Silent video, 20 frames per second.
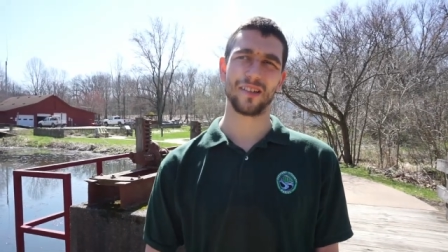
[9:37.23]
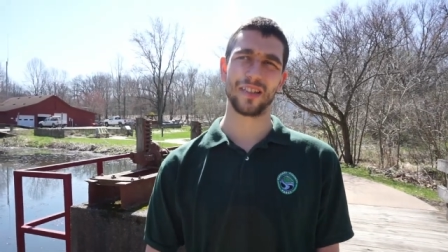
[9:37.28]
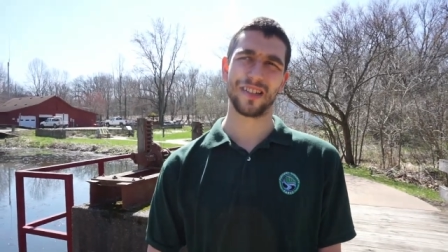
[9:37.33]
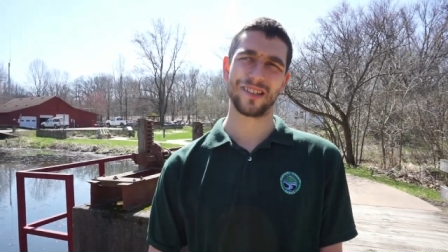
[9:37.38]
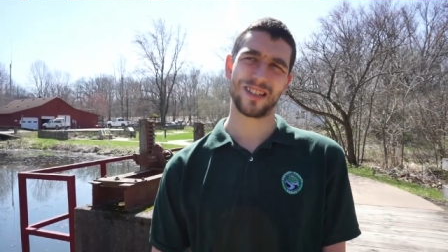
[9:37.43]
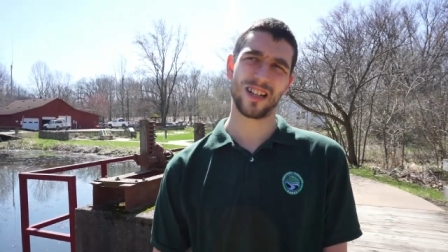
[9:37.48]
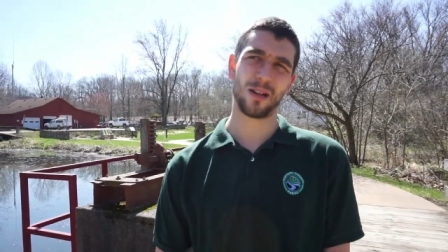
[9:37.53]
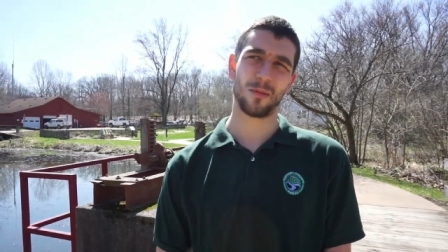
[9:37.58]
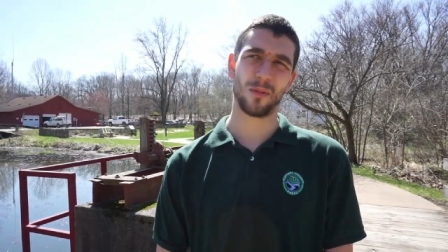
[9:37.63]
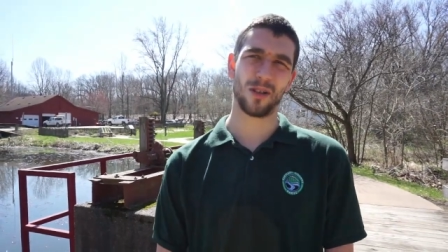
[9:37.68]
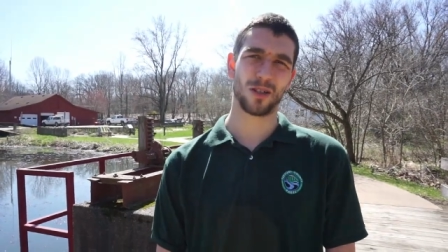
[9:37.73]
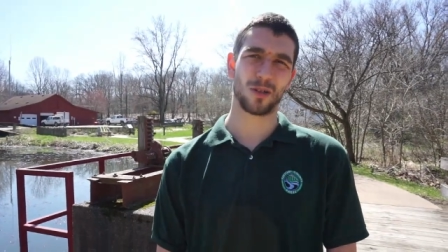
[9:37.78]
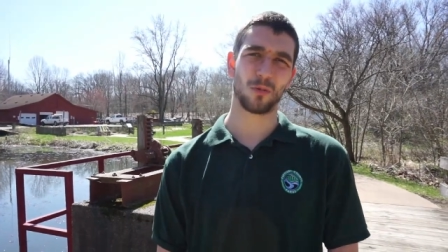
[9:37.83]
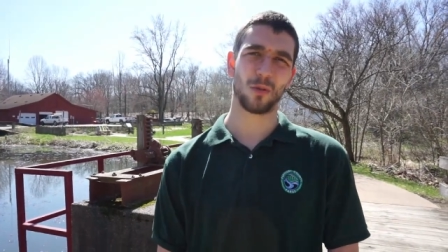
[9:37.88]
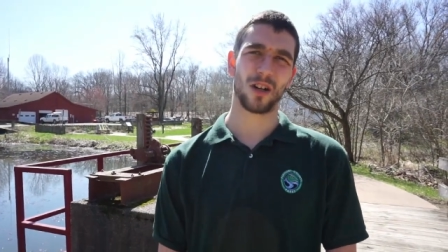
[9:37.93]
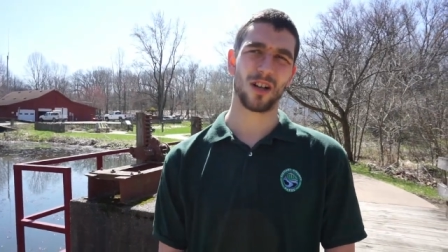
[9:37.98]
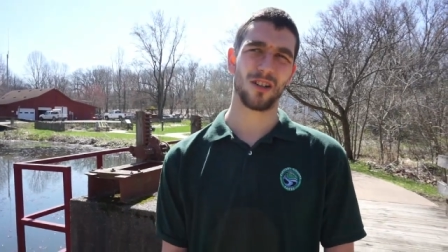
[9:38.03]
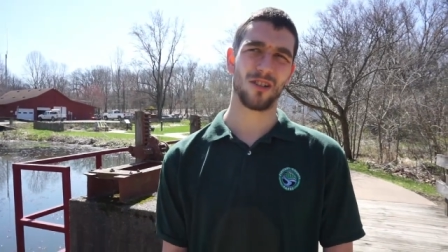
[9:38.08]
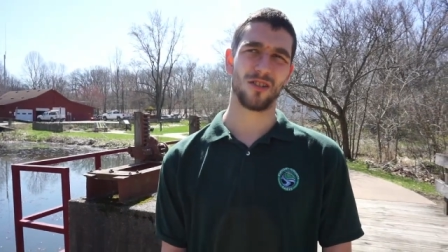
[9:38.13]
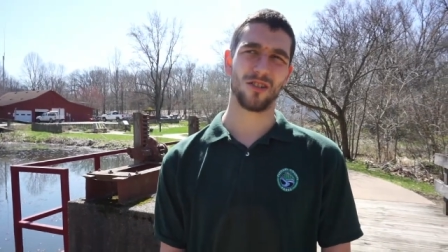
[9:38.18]
That's how much
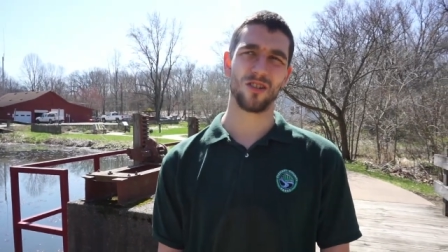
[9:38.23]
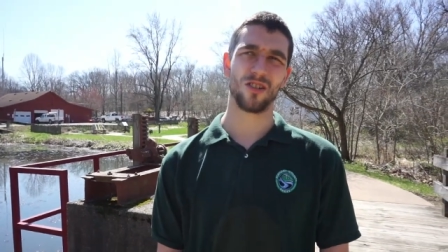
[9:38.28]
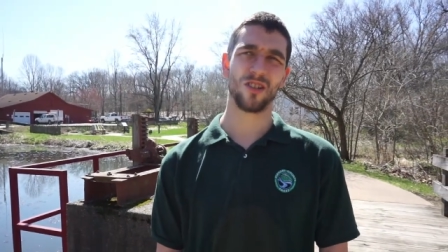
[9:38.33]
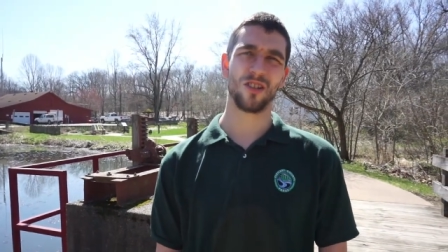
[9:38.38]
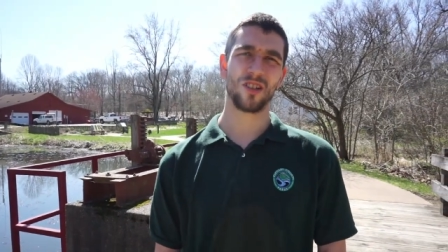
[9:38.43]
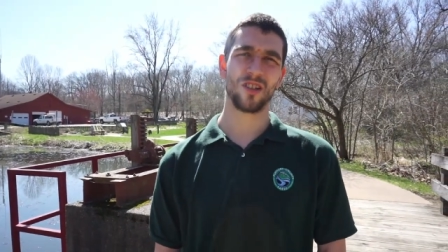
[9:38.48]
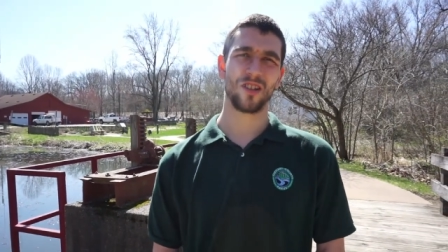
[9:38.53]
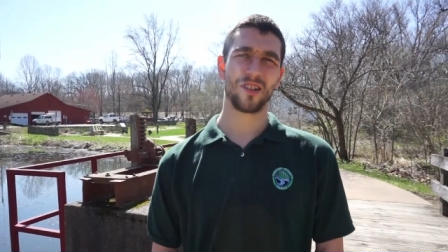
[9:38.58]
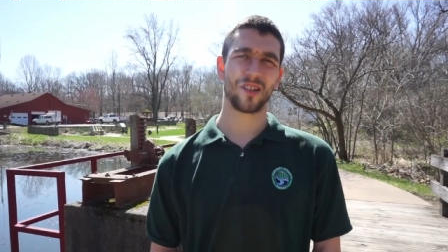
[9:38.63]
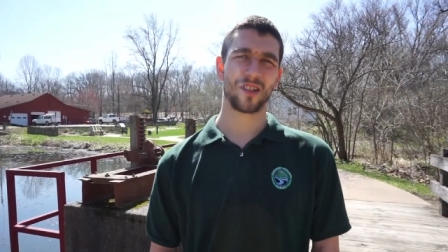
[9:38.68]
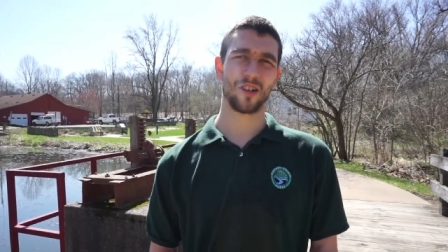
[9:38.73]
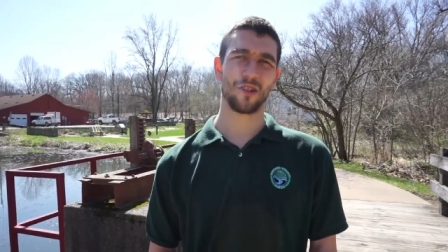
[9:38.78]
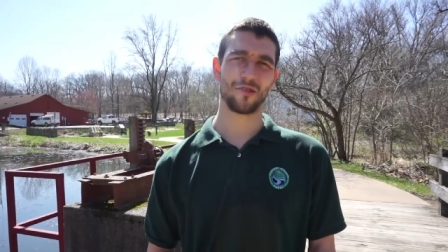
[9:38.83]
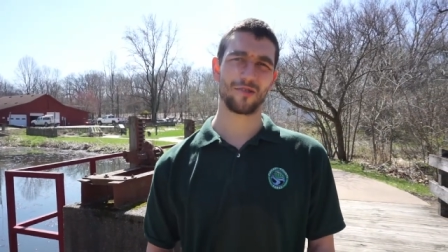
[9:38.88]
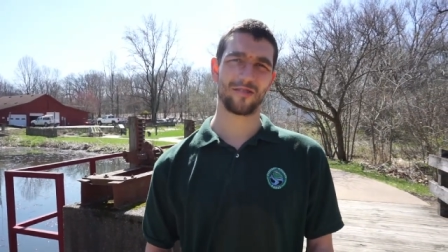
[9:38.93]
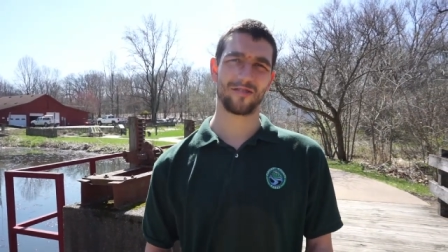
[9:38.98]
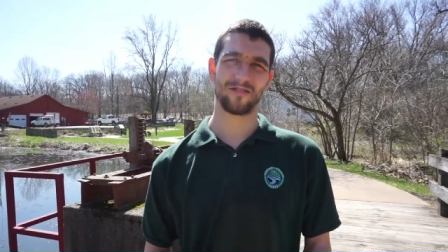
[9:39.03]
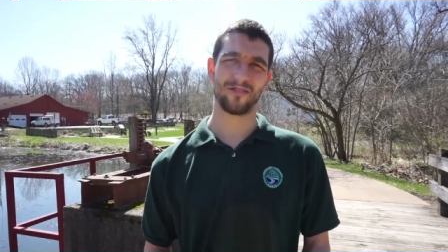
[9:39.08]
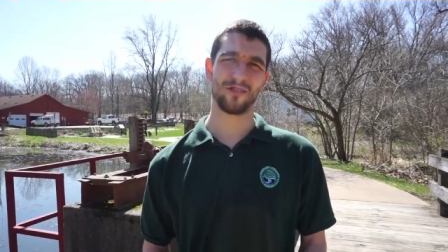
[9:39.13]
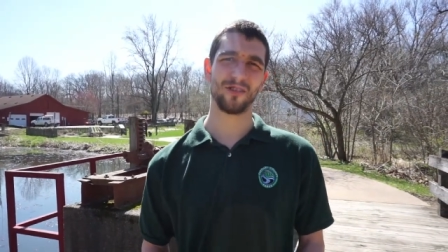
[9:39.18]
water goes
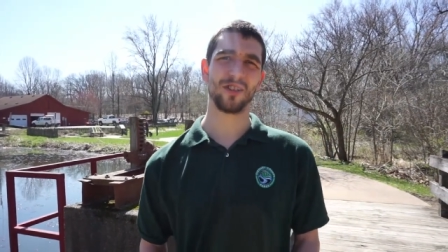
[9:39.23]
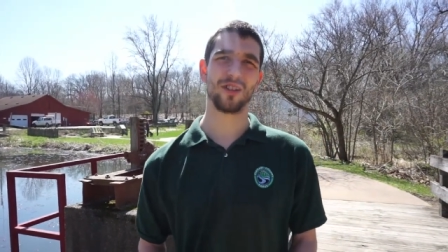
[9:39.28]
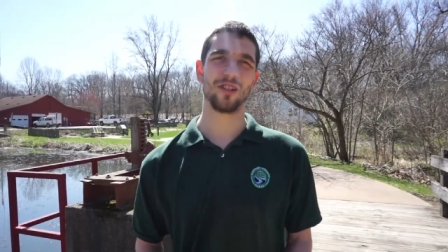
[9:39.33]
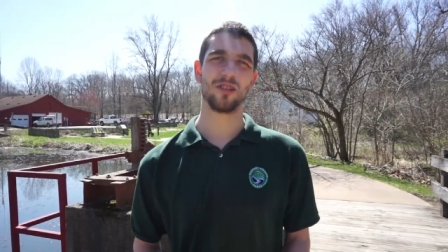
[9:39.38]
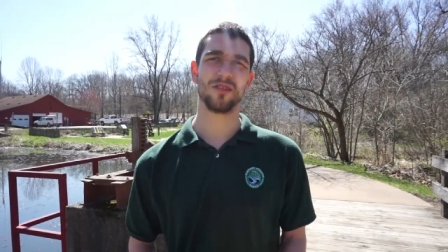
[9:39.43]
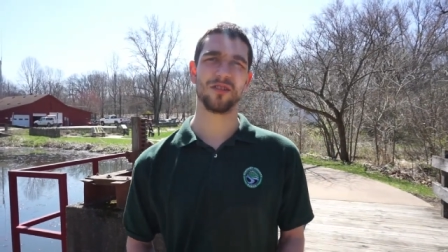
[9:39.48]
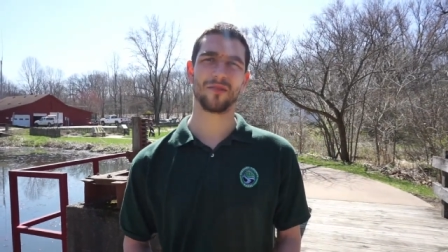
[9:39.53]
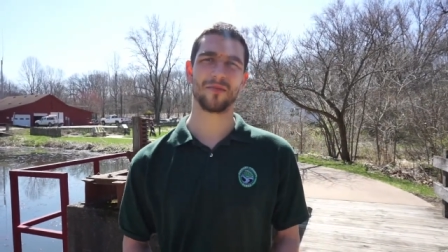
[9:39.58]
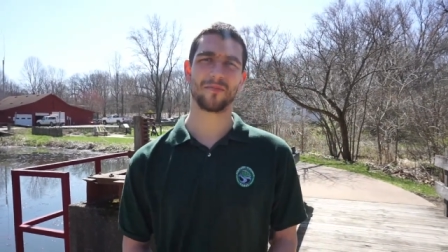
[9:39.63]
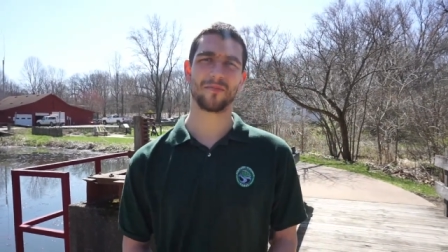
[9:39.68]
through here.